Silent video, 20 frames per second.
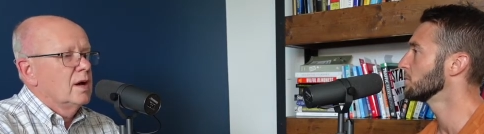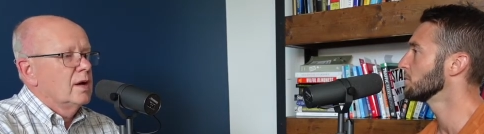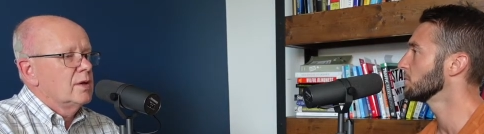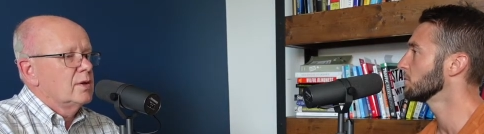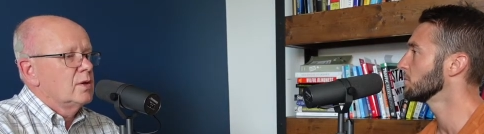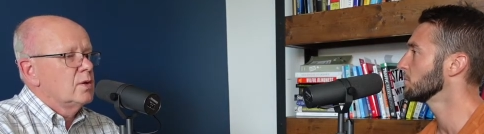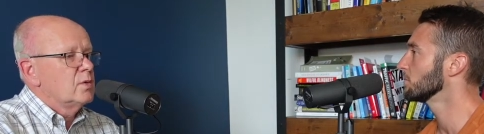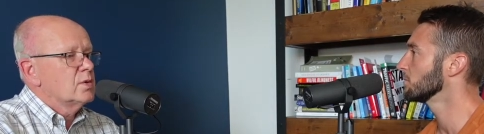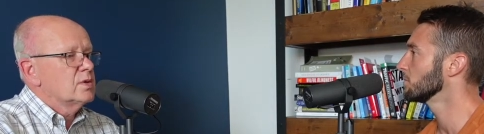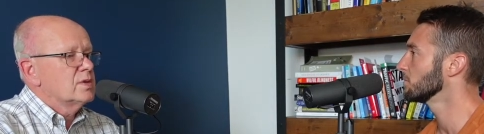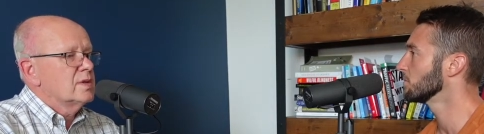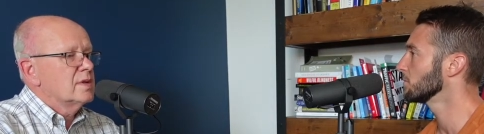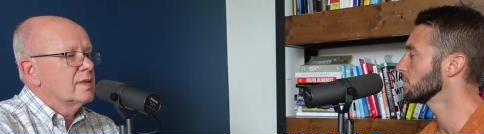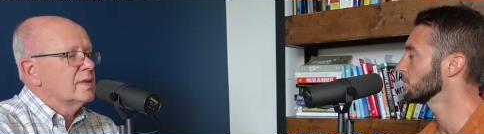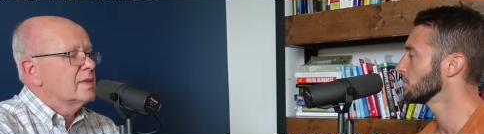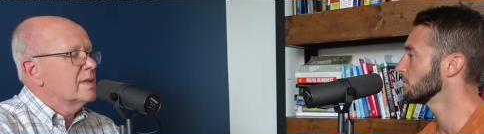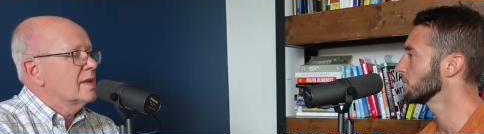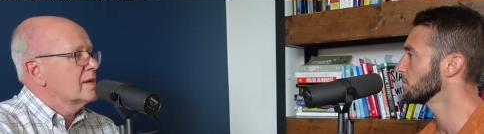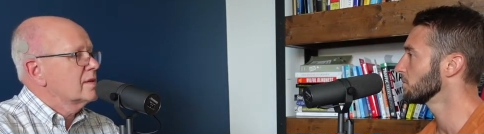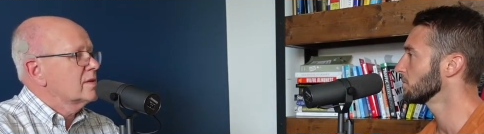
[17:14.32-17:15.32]

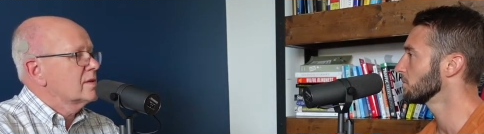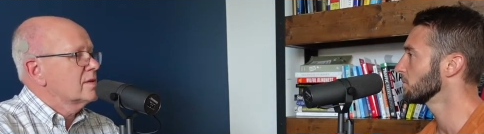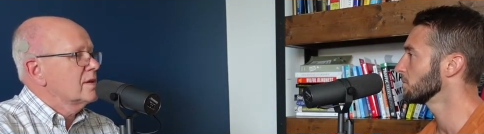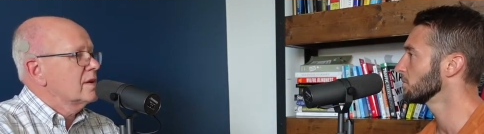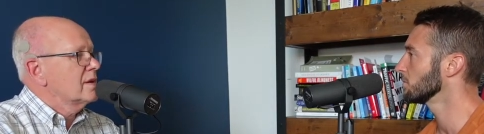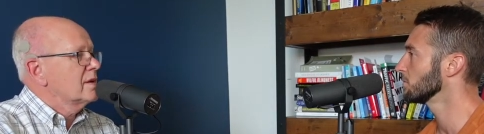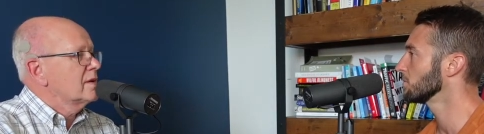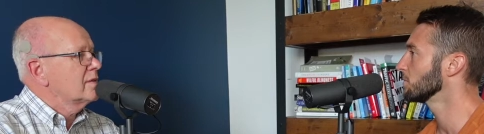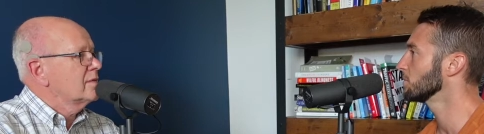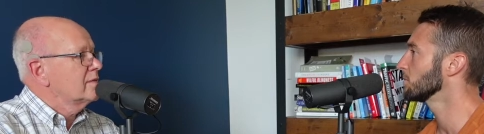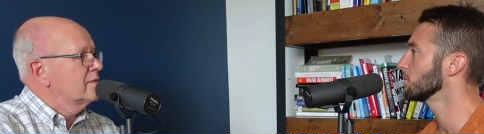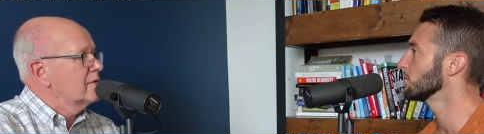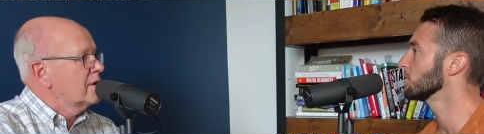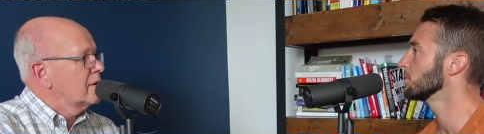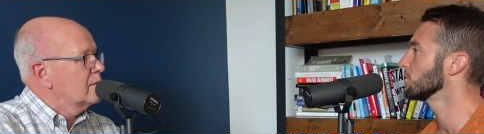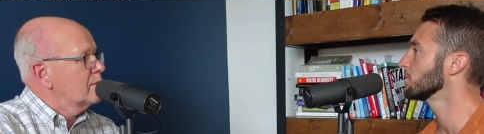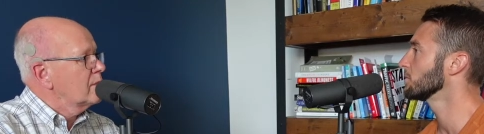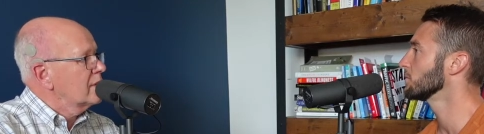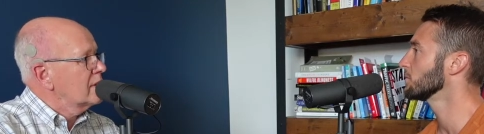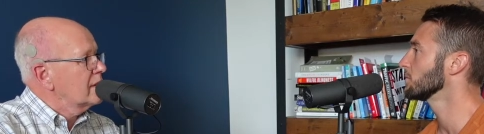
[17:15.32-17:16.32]
Speaker 1: using things that are
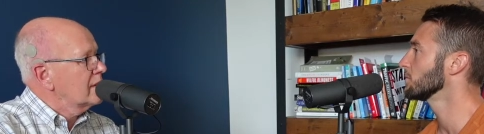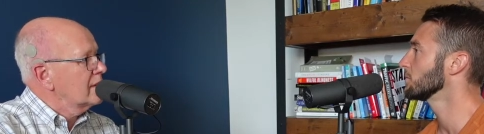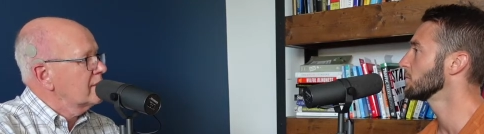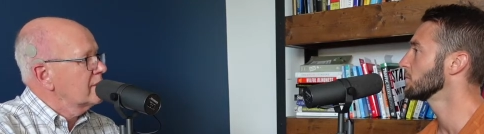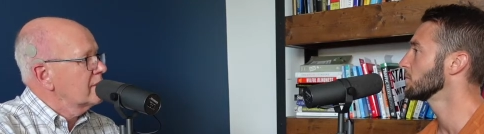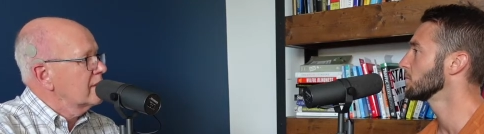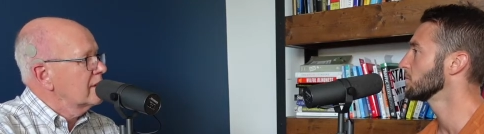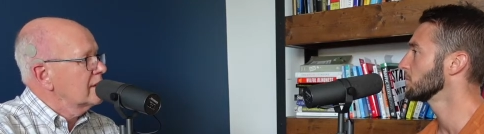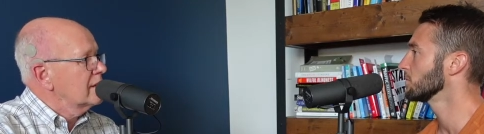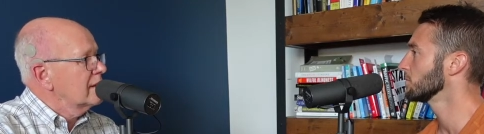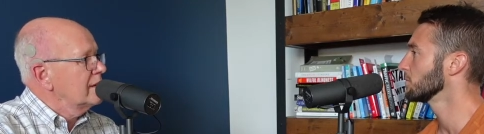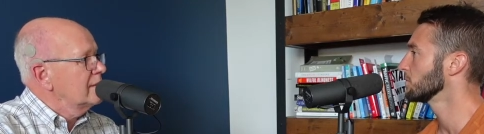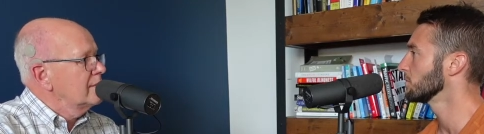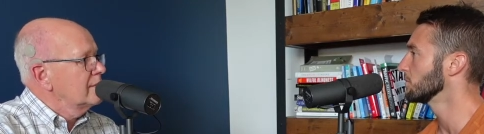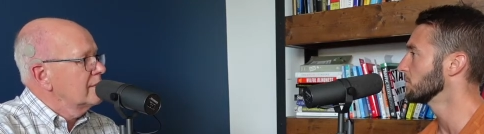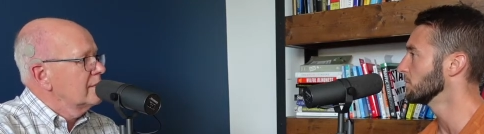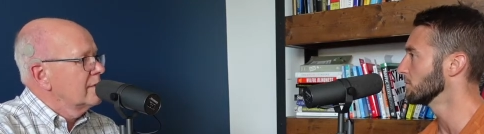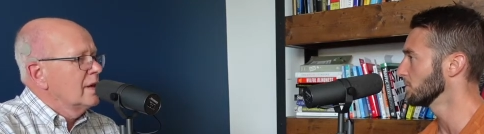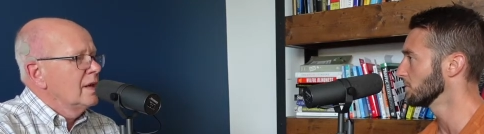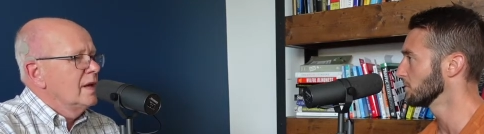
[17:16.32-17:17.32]
environmentally friendly,
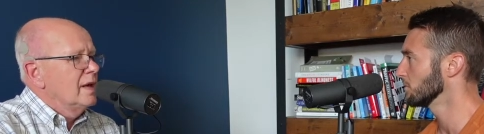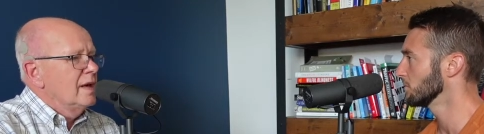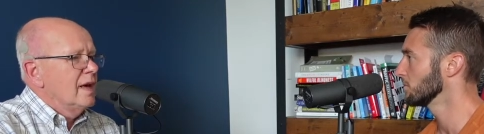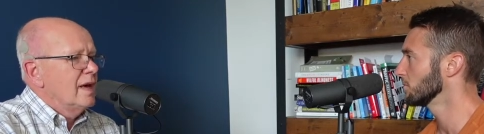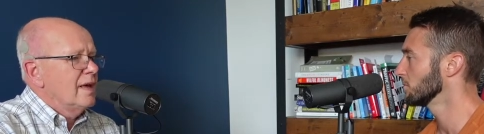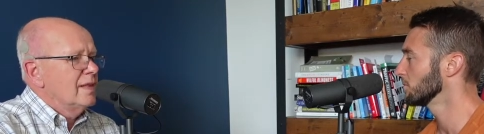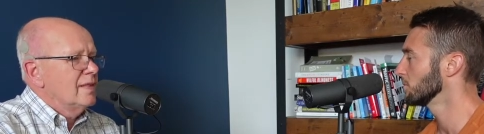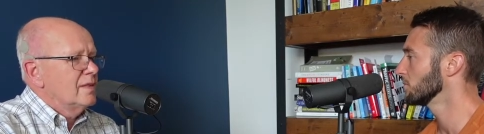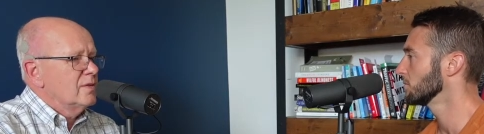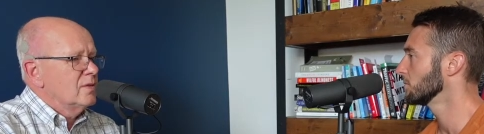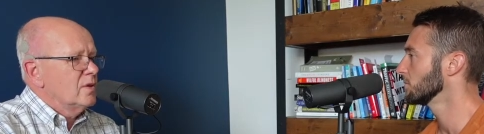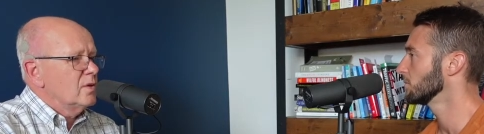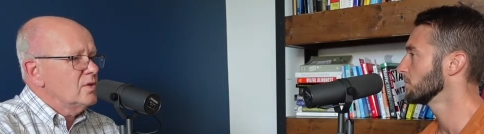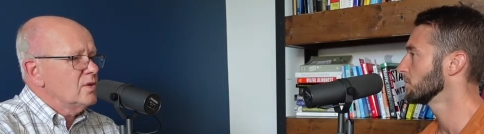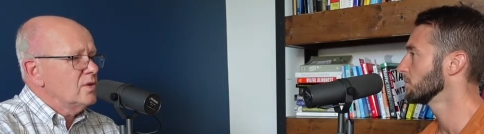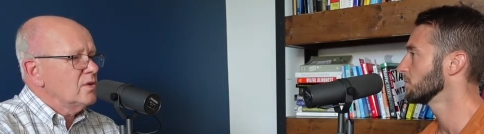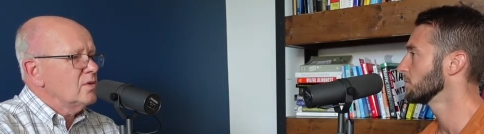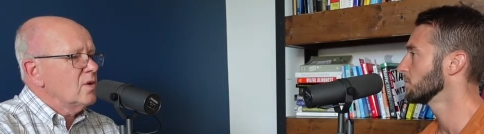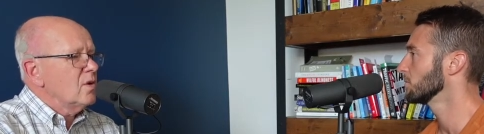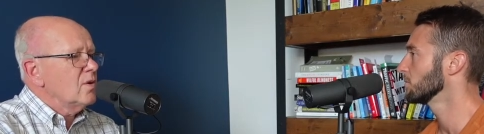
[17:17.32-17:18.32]
mm-hmm. and
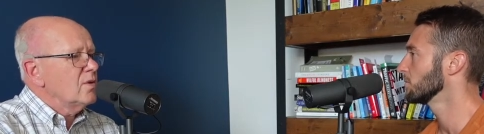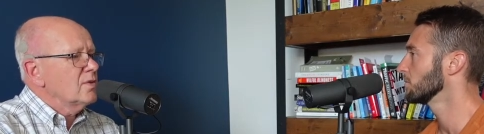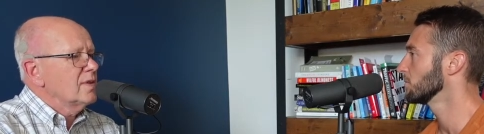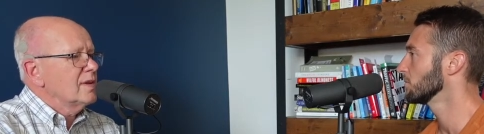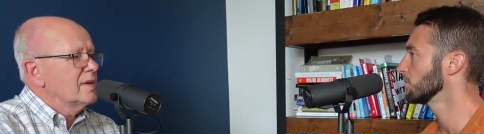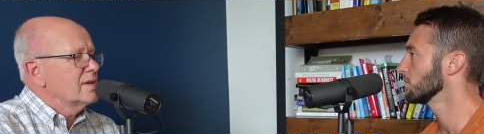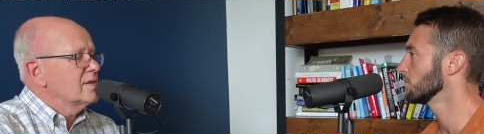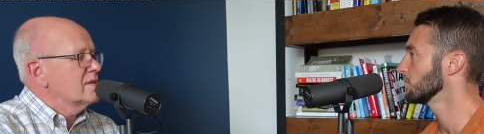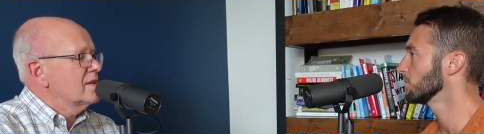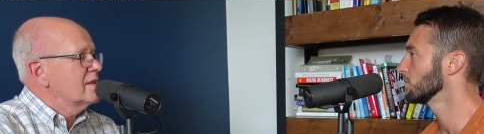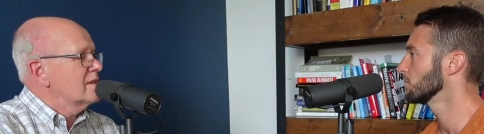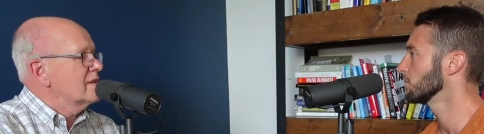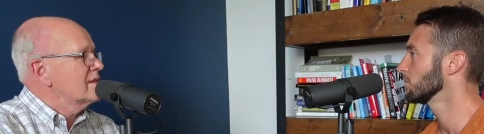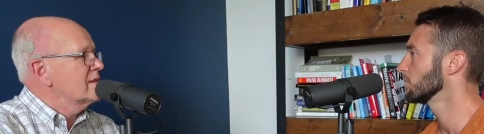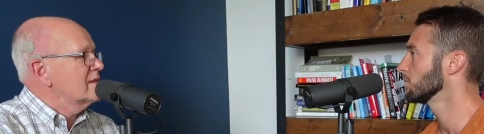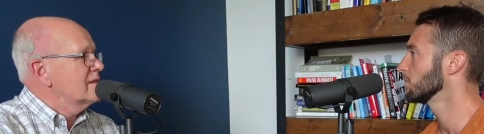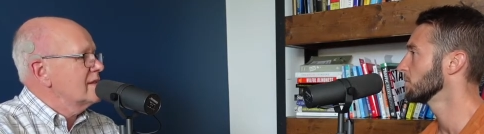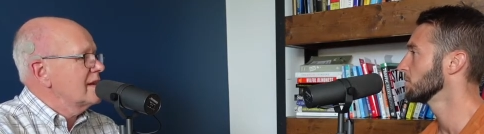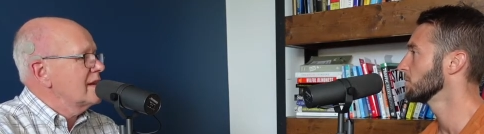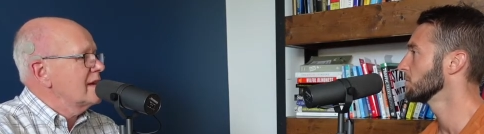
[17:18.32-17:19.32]
those are all things that the
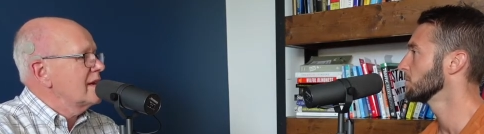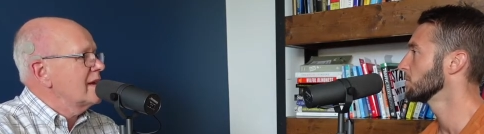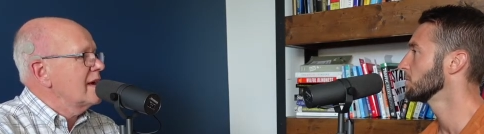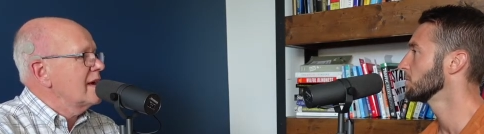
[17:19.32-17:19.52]
city